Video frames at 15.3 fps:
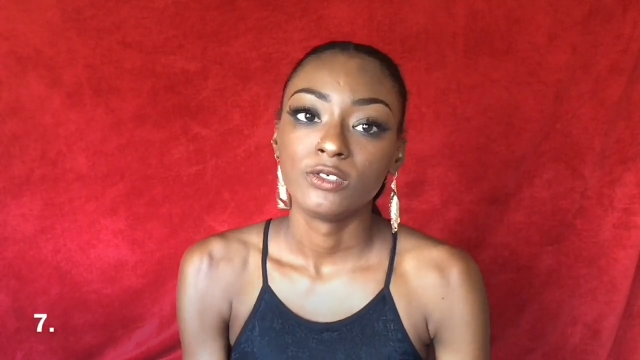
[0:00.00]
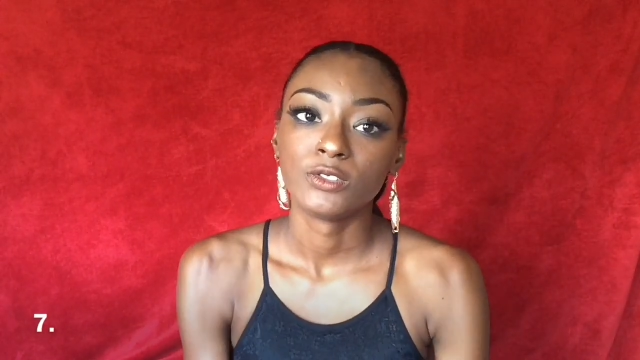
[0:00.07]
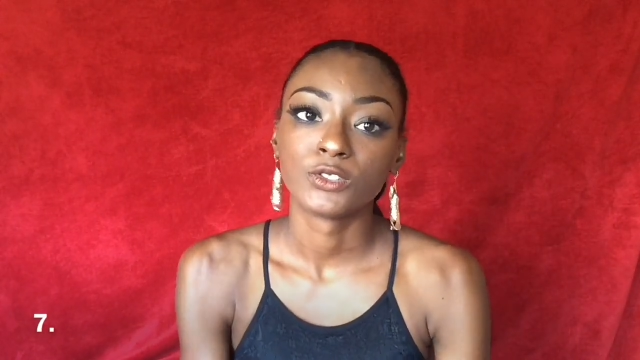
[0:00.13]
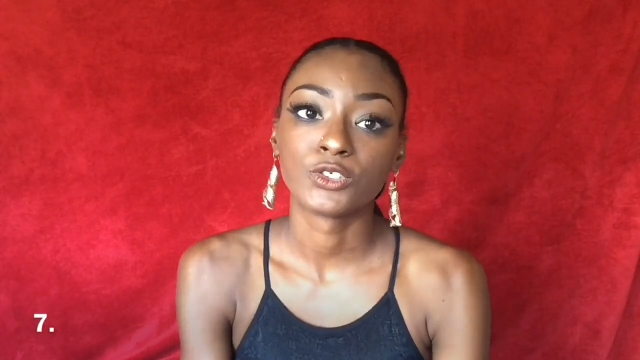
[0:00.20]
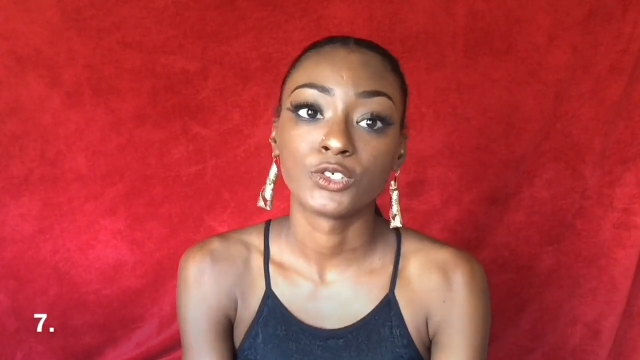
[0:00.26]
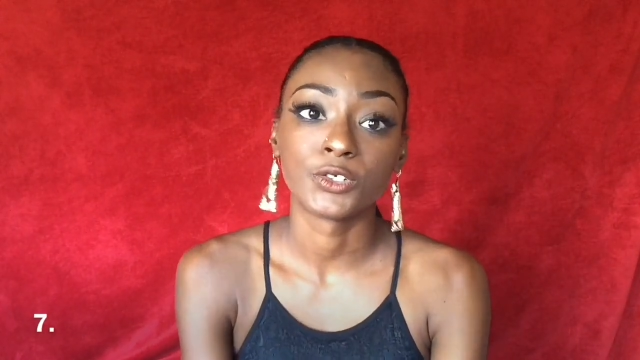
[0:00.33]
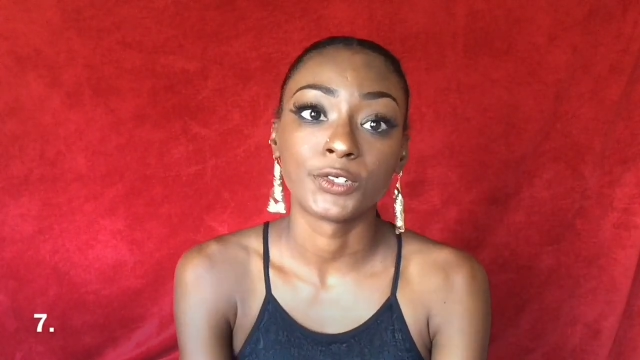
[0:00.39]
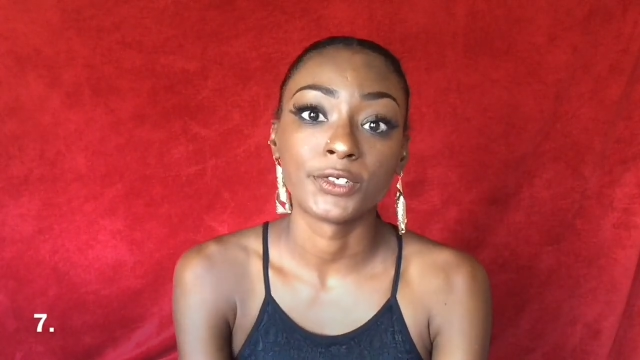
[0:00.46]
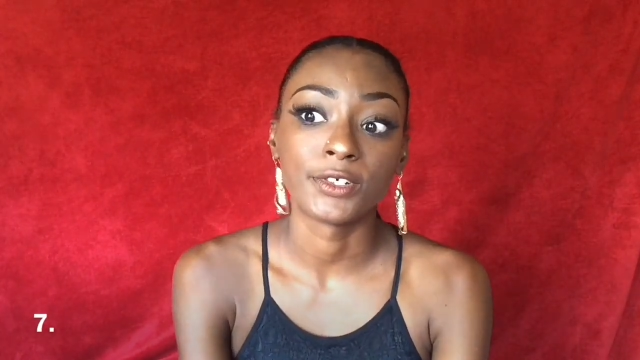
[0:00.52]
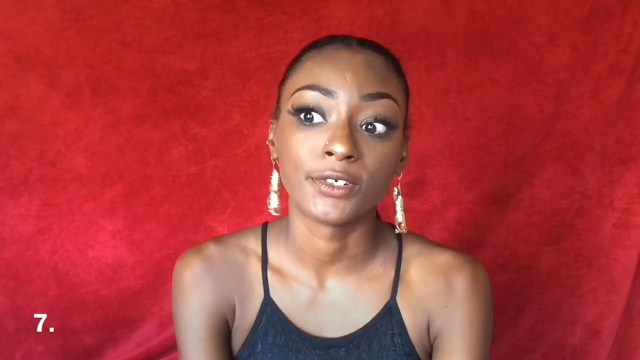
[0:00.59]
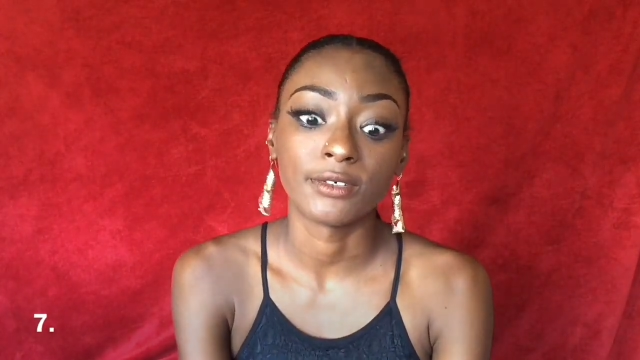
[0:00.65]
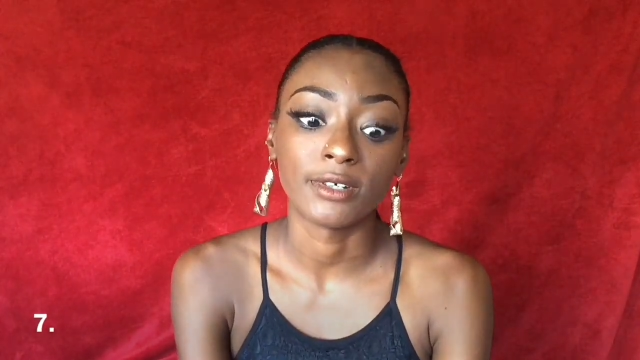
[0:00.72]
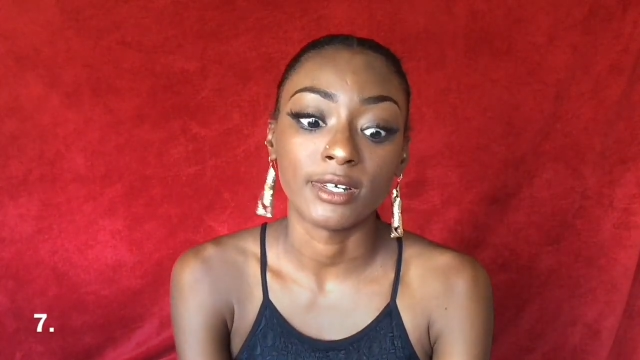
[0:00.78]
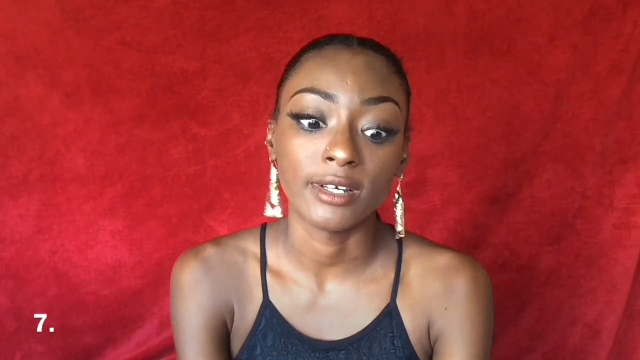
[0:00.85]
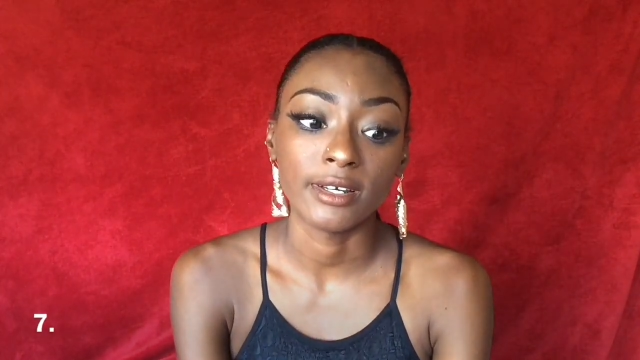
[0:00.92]

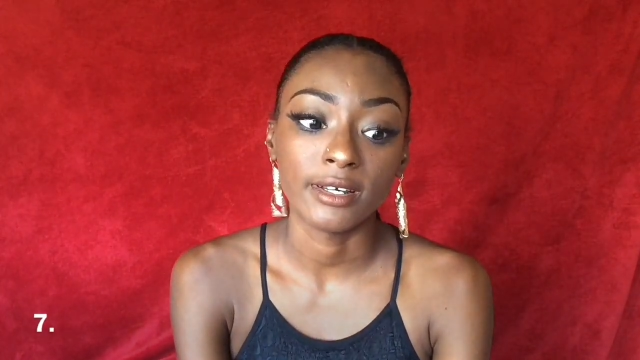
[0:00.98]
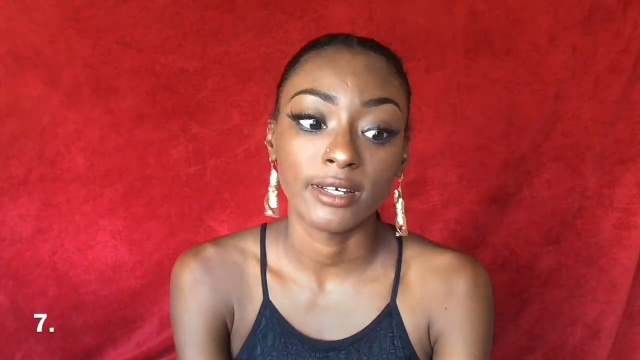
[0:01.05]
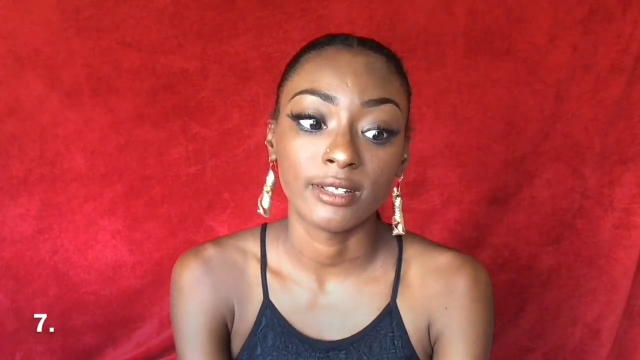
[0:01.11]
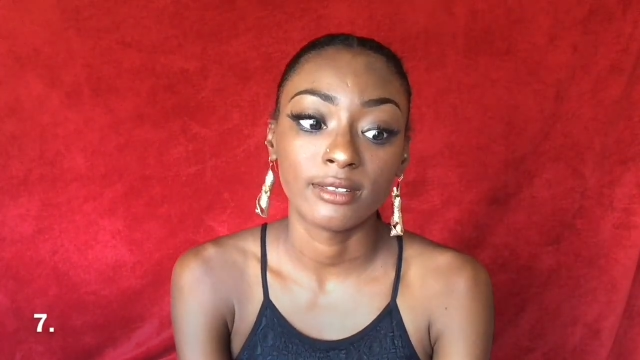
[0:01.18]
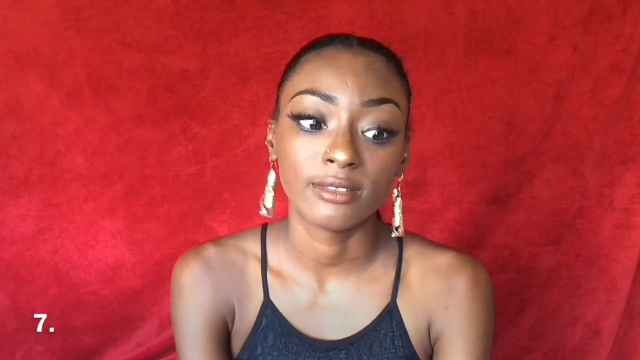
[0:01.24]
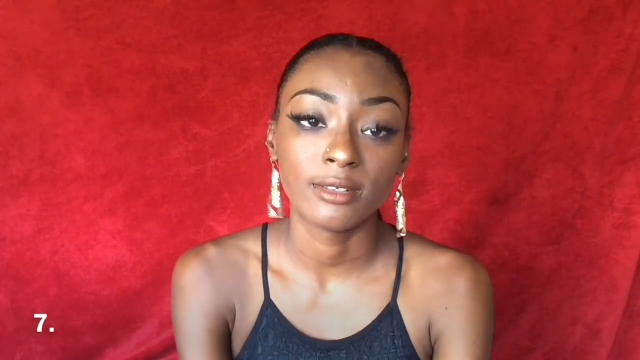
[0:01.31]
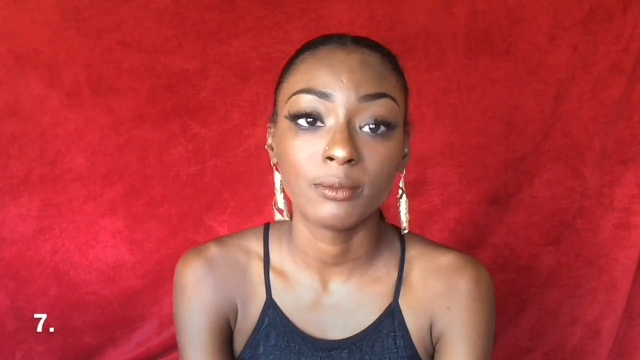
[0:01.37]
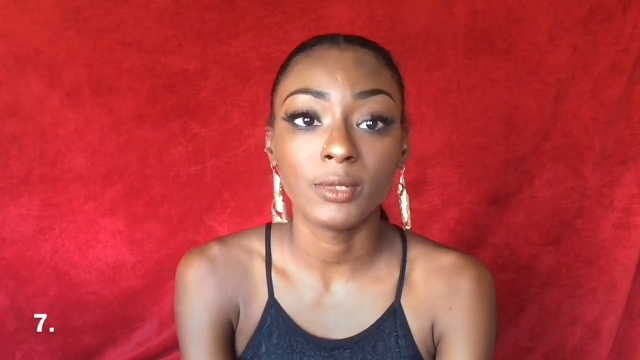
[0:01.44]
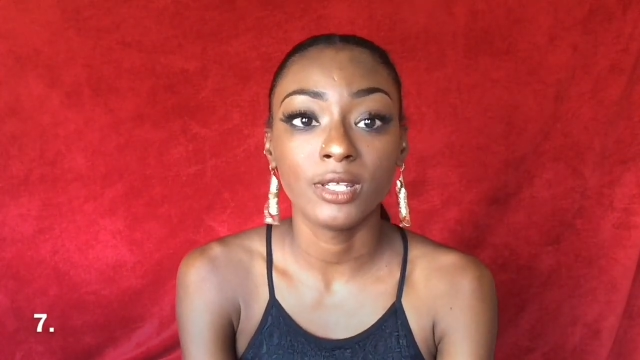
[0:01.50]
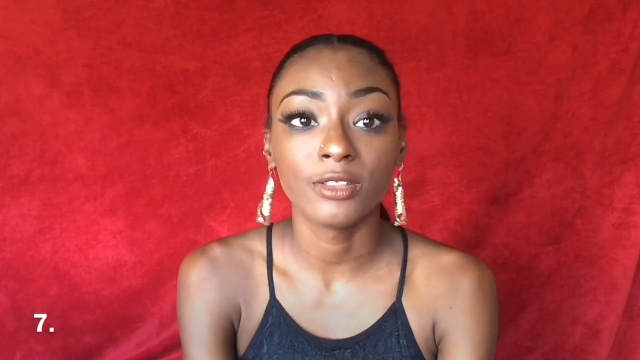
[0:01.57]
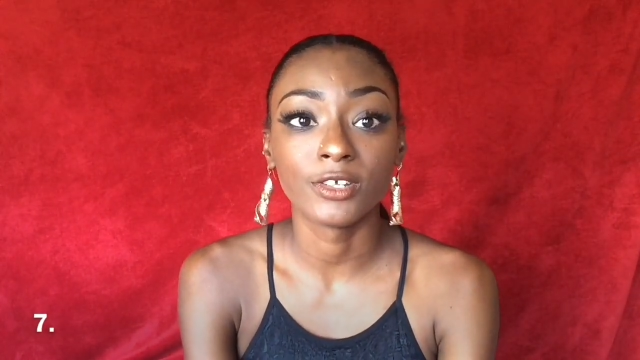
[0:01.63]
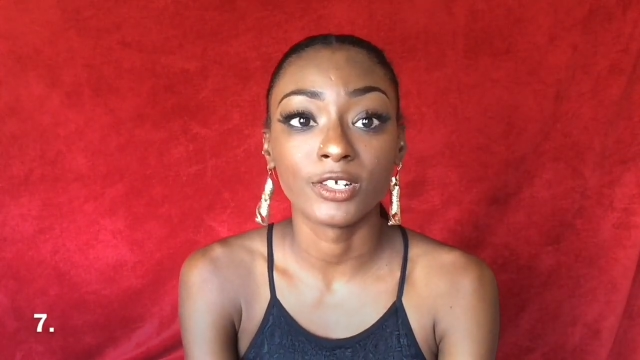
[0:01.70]
So to me,